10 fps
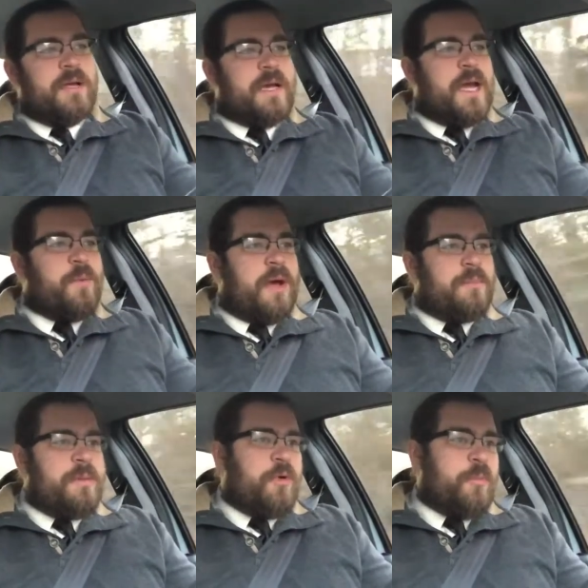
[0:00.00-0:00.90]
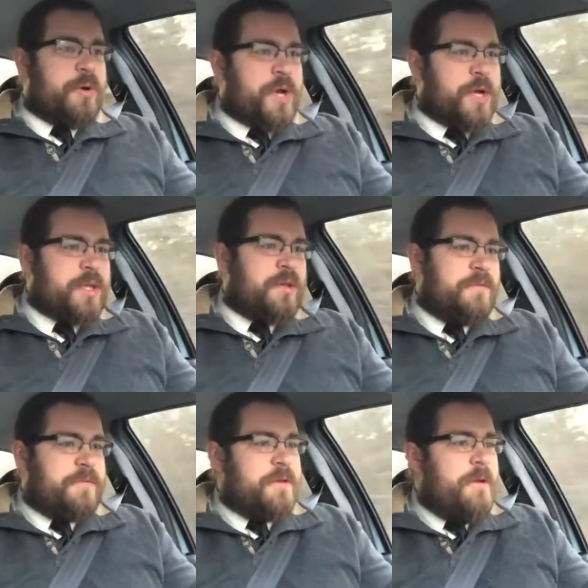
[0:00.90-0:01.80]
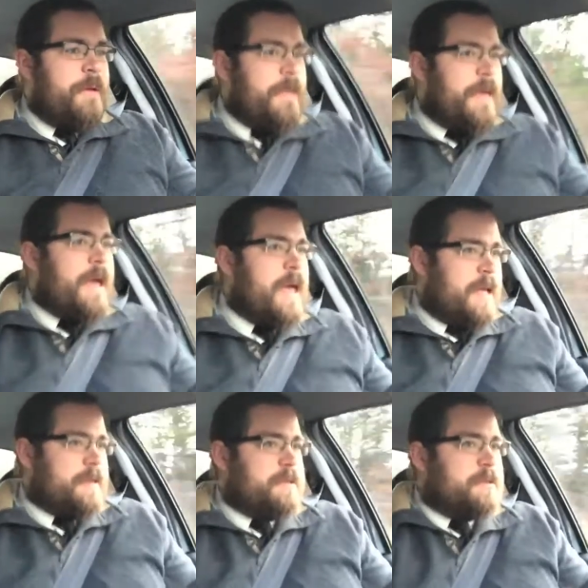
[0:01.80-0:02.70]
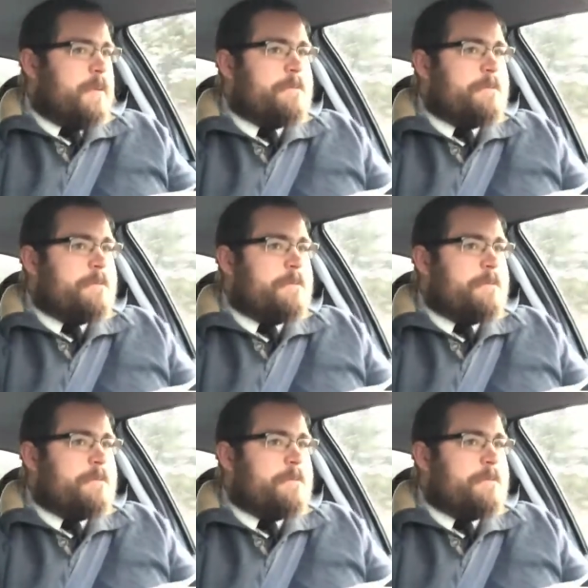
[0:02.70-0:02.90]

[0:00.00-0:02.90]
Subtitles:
I kind of want to be more productive and